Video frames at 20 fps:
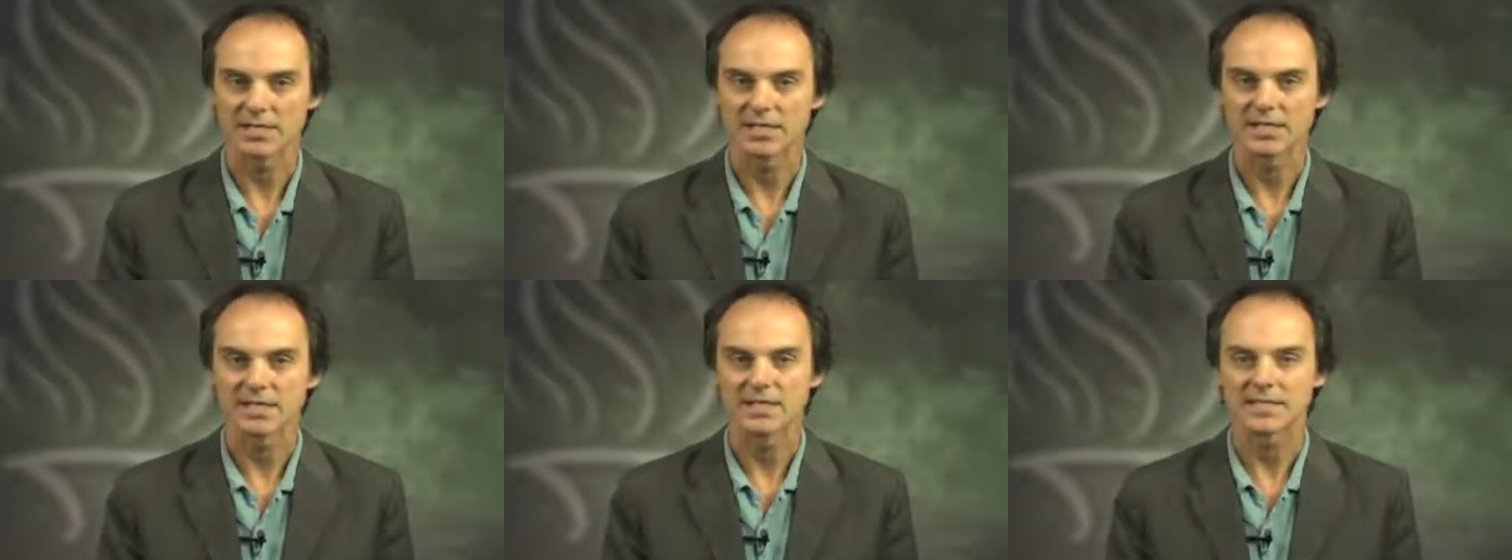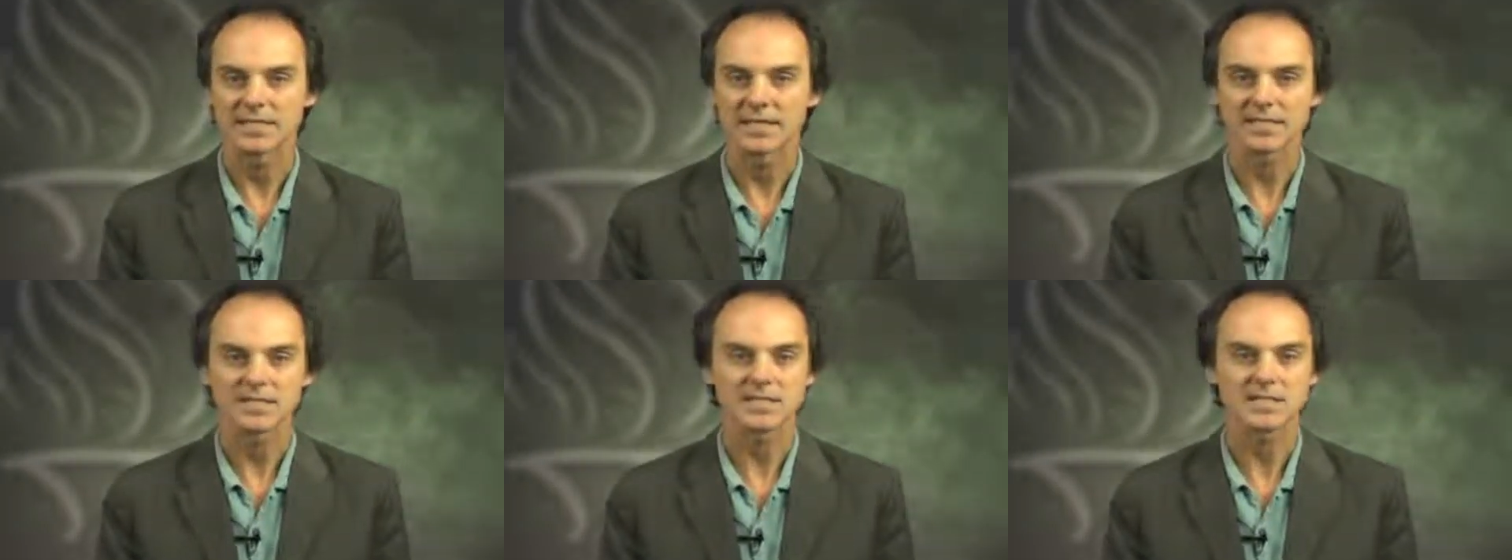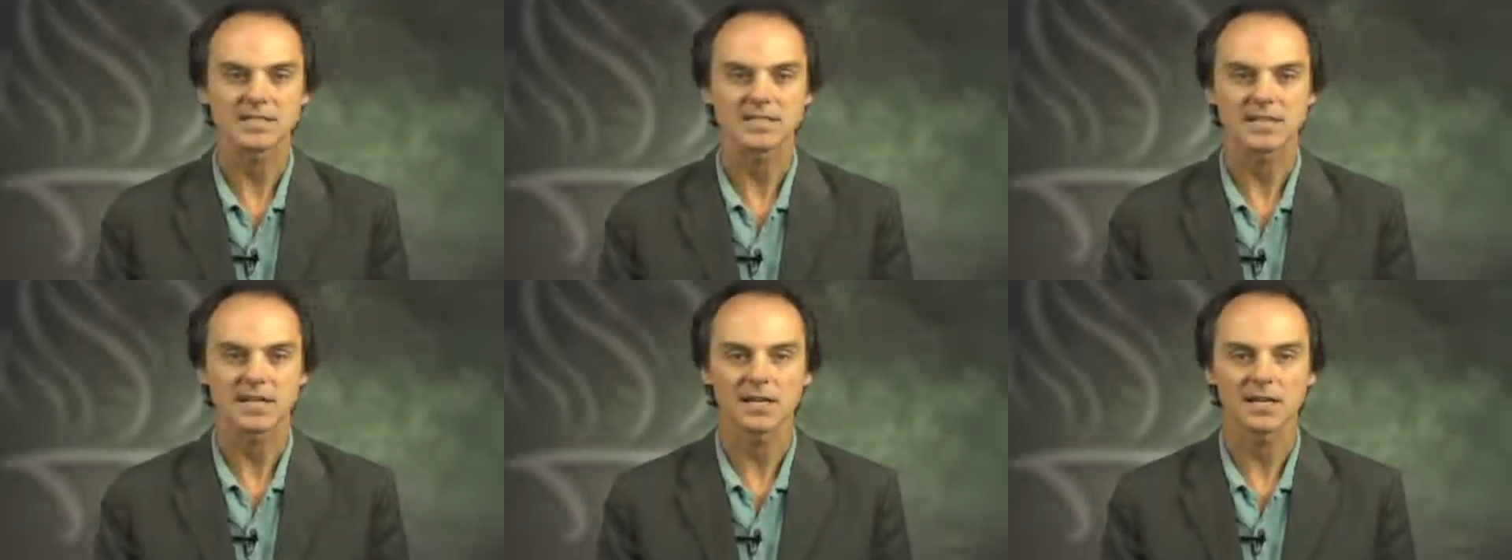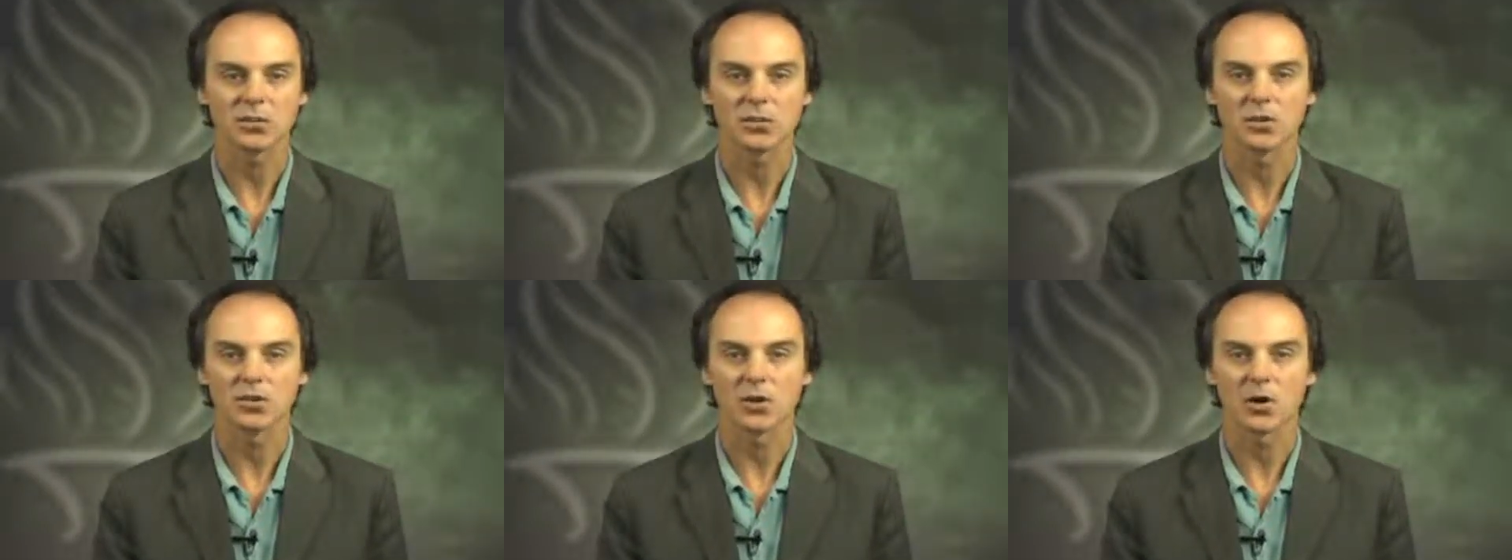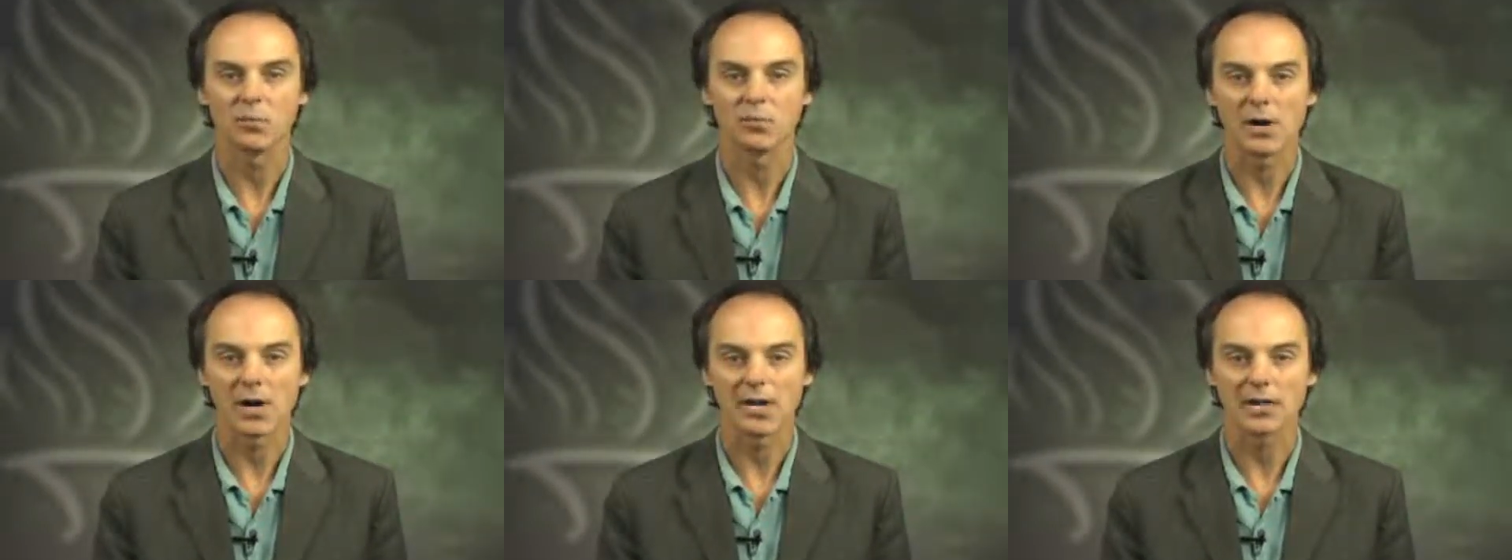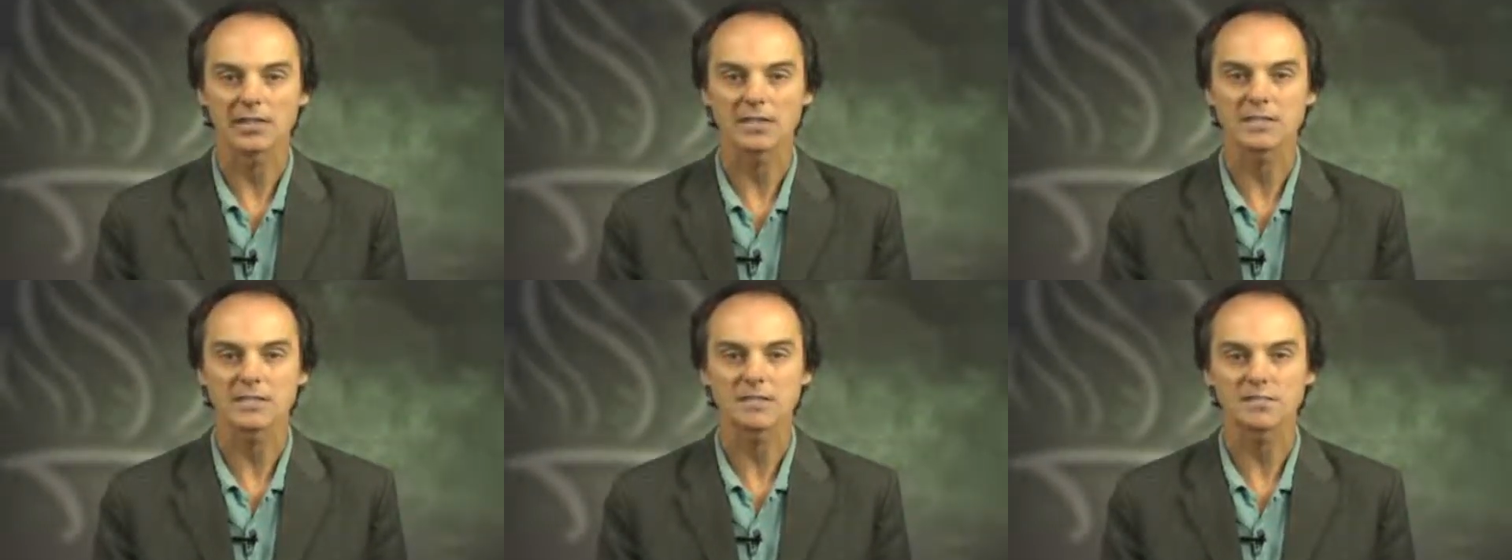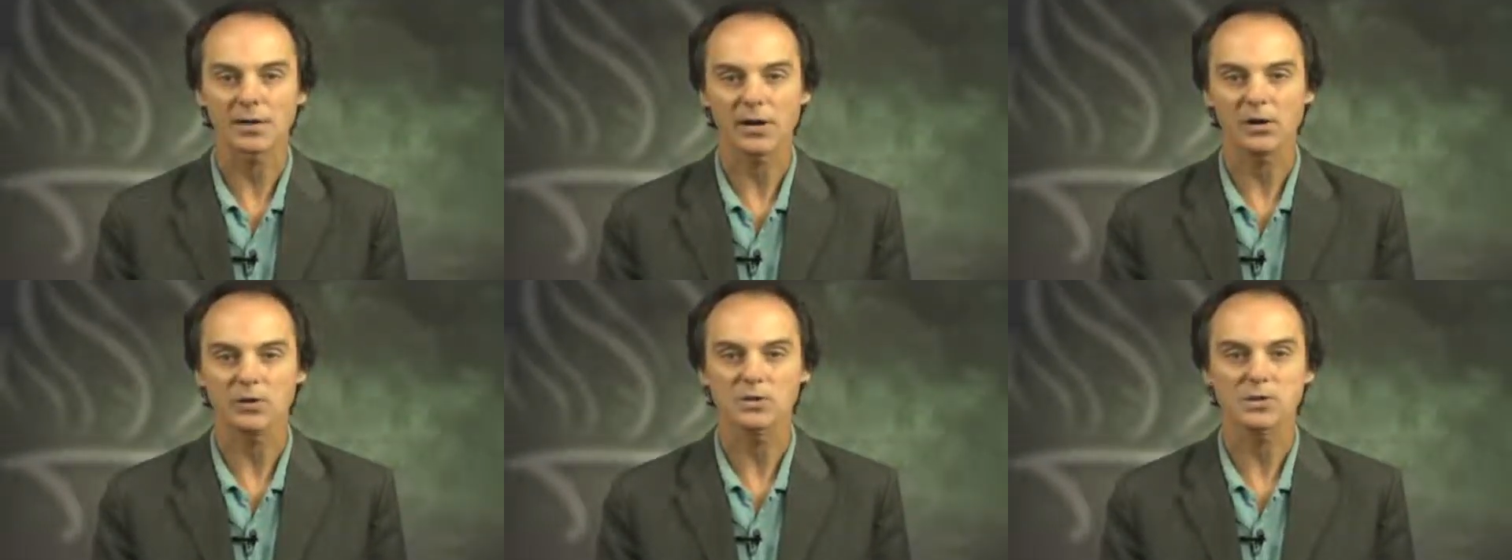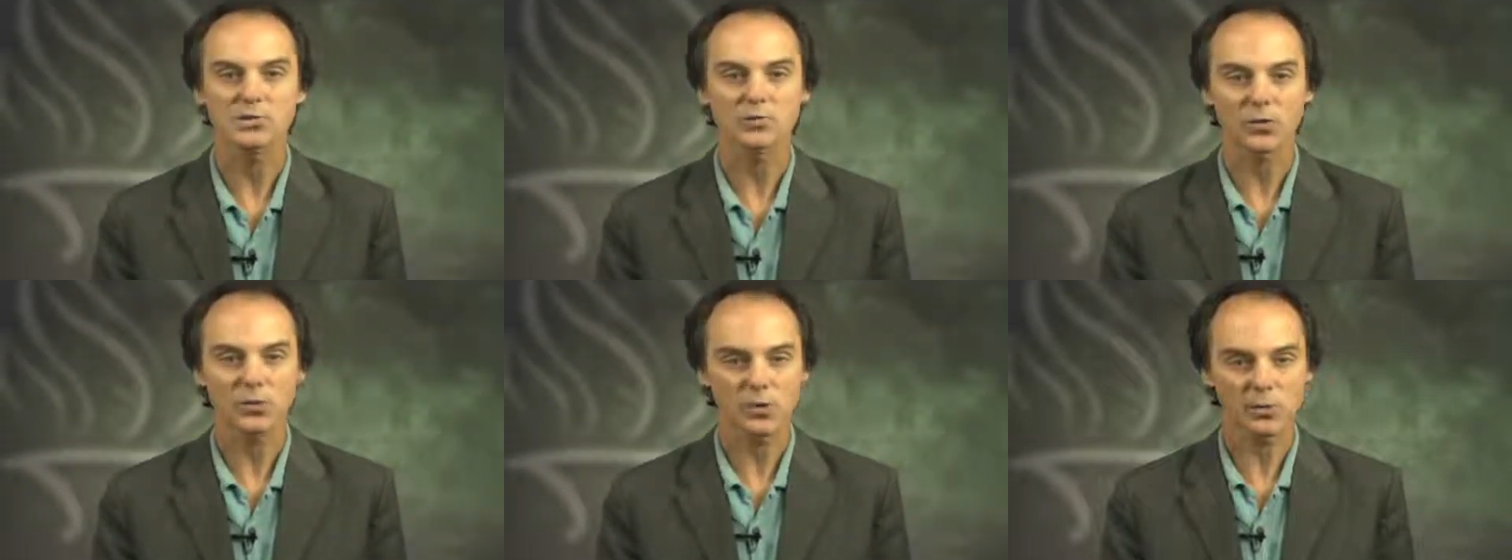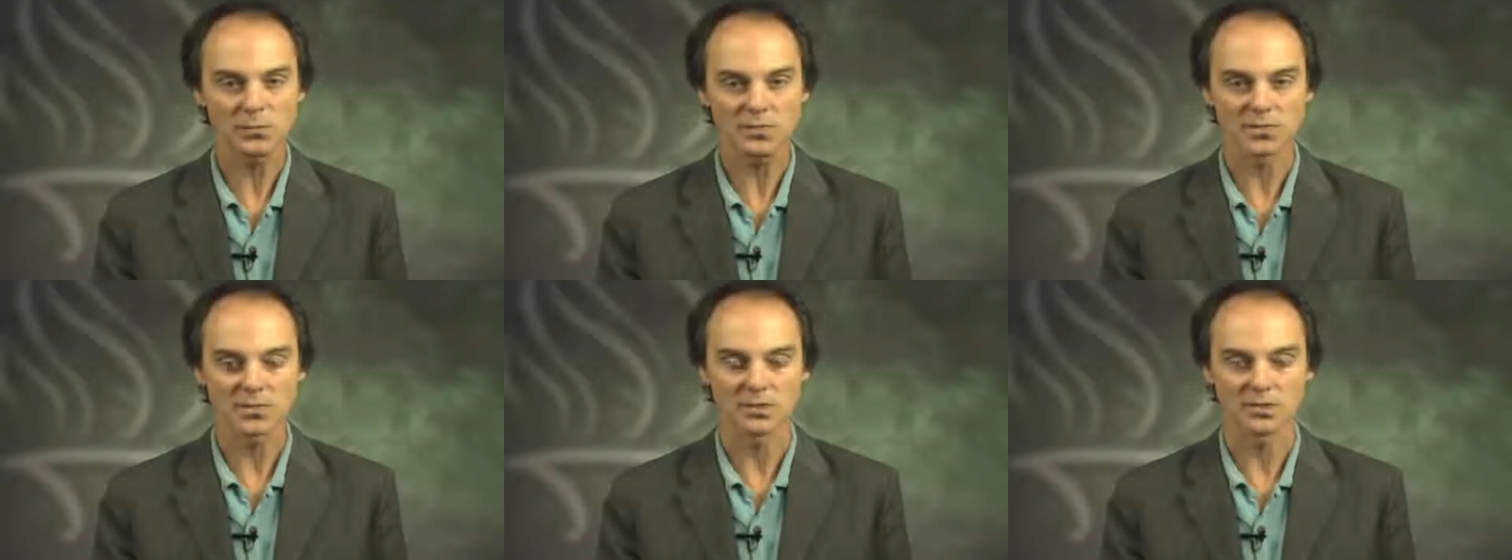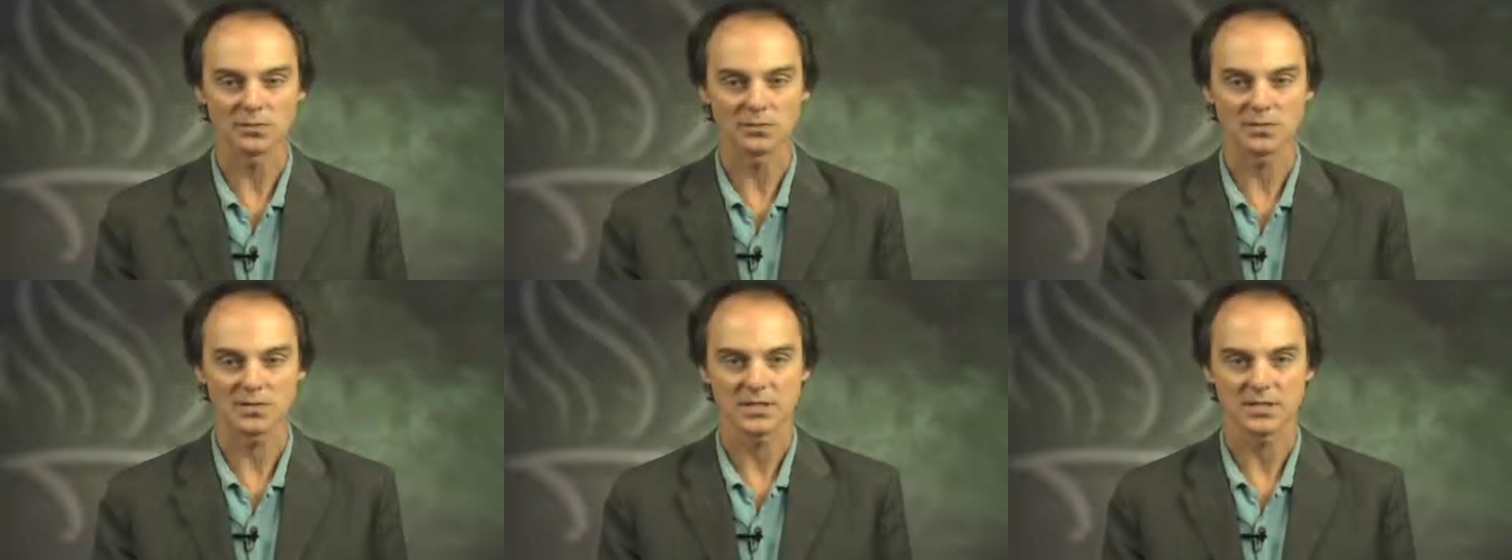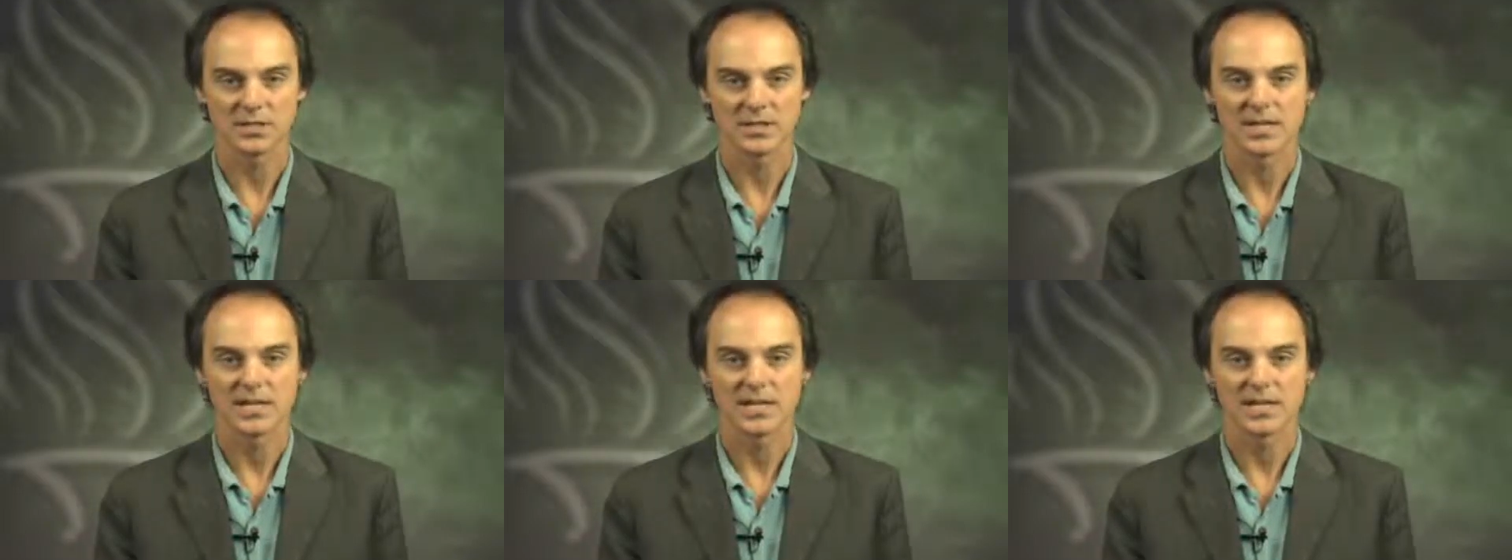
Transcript: that takes a cell with homologous pairs of chromosomes